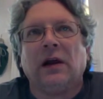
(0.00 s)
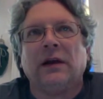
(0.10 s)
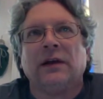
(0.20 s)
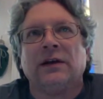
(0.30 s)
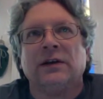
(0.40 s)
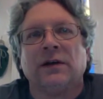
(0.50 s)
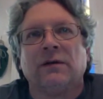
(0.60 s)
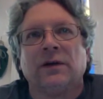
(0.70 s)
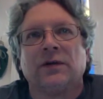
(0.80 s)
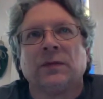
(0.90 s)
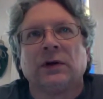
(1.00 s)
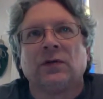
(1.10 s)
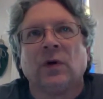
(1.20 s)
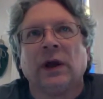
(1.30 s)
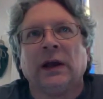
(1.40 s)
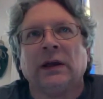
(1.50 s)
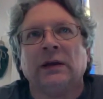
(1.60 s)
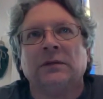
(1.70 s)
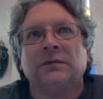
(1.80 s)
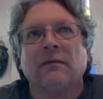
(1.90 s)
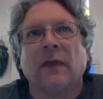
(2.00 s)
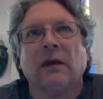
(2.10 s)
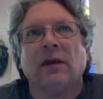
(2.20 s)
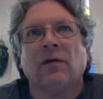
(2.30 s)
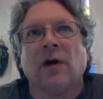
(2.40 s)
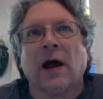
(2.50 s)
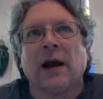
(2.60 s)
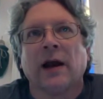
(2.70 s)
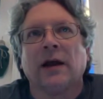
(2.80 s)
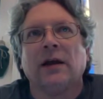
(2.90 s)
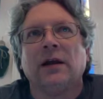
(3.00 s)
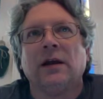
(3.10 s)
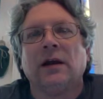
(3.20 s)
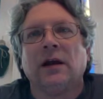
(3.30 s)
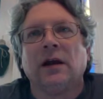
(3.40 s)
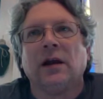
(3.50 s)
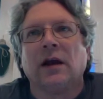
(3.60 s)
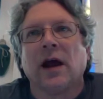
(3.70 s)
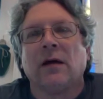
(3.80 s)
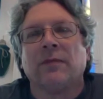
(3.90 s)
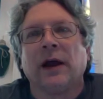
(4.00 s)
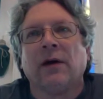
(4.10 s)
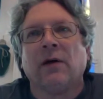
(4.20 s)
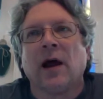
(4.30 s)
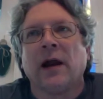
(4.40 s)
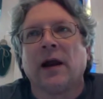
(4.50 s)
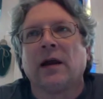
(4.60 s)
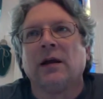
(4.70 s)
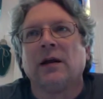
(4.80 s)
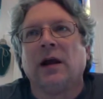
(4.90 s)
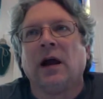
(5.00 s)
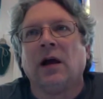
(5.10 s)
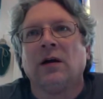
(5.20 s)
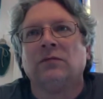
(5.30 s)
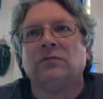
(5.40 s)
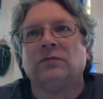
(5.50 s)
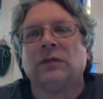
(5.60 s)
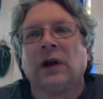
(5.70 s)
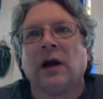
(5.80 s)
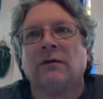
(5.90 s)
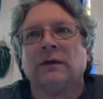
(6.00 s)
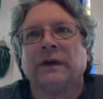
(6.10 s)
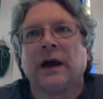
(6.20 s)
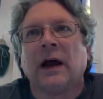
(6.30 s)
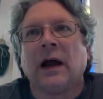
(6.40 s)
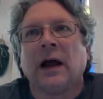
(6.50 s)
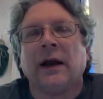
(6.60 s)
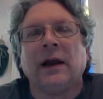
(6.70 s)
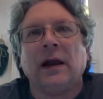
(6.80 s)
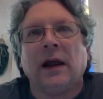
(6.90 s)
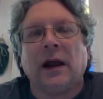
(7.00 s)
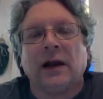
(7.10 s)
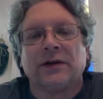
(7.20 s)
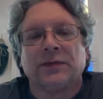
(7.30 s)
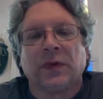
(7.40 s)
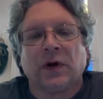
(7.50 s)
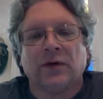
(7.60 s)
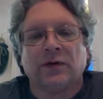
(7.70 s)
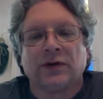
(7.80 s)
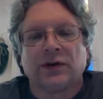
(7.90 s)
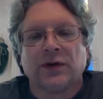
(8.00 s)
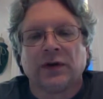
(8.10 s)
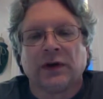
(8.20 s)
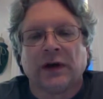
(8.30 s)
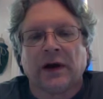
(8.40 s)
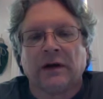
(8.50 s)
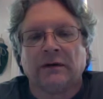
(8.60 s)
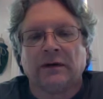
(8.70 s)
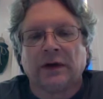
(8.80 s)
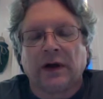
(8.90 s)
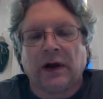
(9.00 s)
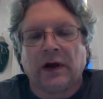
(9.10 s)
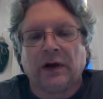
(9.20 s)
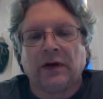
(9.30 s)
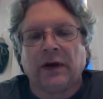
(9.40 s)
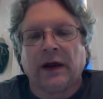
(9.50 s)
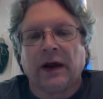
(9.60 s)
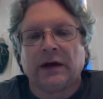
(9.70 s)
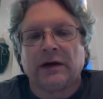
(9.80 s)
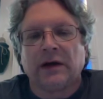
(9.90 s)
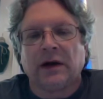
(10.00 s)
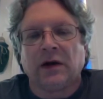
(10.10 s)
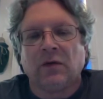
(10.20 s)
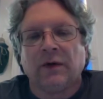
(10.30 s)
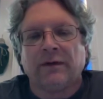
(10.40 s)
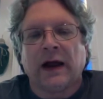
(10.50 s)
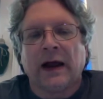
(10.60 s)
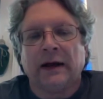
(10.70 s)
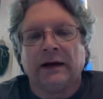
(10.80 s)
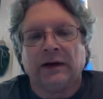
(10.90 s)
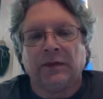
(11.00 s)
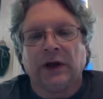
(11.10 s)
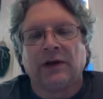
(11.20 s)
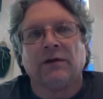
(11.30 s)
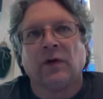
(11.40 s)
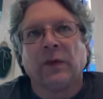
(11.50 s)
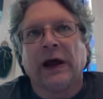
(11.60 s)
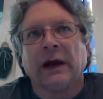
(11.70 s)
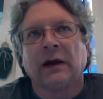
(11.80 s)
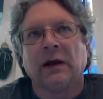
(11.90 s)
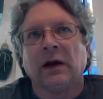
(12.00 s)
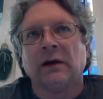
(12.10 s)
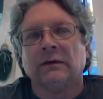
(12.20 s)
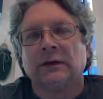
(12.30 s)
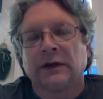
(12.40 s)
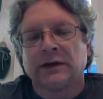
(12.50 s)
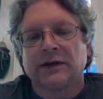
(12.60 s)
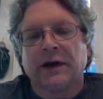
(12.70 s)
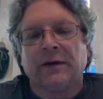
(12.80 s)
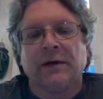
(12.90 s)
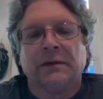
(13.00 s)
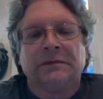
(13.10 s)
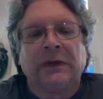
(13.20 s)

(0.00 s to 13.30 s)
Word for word: the difference between the erotic, the agape erotic uh, love of God, as opposed to the love uh, that uh, we find in the myth of romantic love, etc.